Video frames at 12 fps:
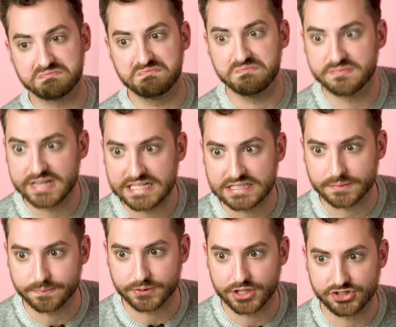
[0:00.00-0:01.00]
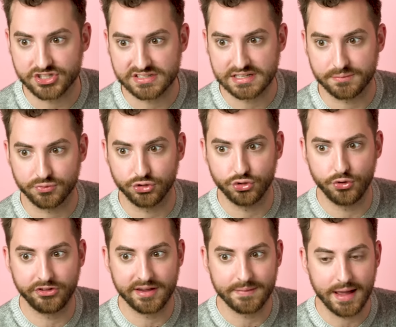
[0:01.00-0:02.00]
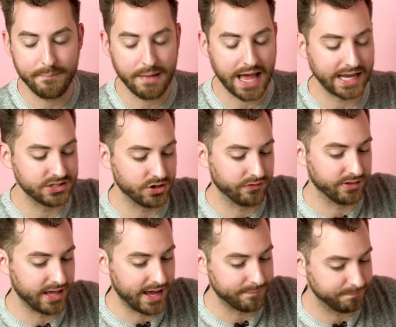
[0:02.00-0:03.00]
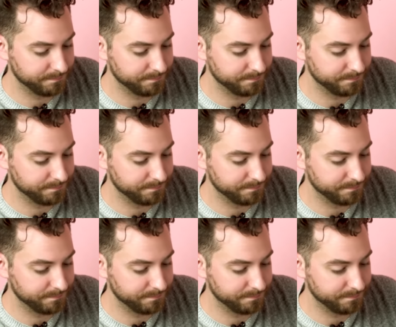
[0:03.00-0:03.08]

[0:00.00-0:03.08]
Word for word: makeup brushes. I'm losing my mind over that.